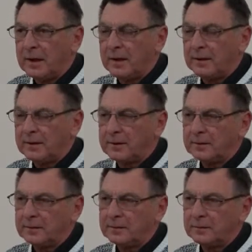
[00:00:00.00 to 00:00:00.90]

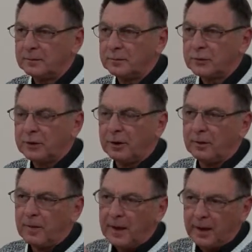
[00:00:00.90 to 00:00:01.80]
And
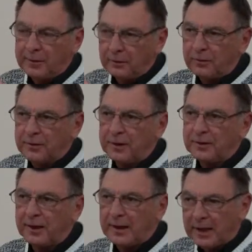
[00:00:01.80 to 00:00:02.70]
so I don't
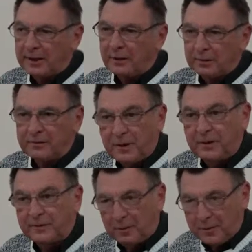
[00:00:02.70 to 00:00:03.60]
think that adult
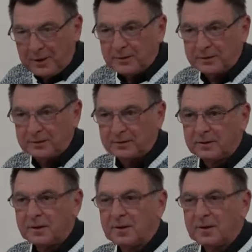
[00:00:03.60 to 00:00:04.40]
faith formation